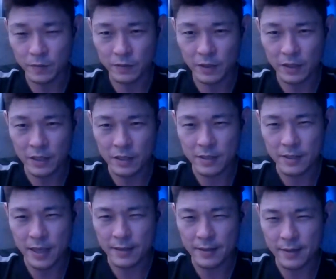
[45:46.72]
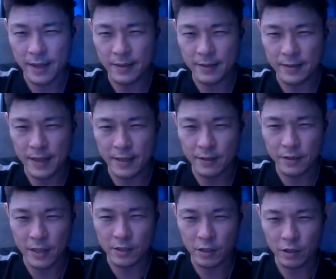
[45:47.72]
it's
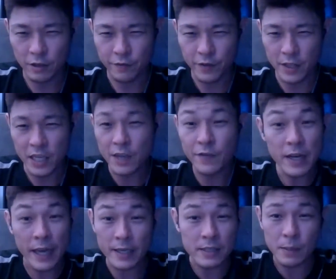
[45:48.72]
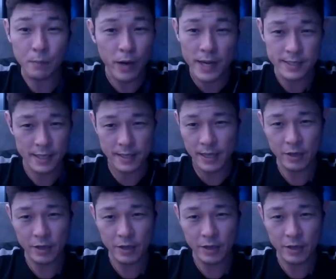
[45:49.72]
that sort of feeling, even like a surprise attack.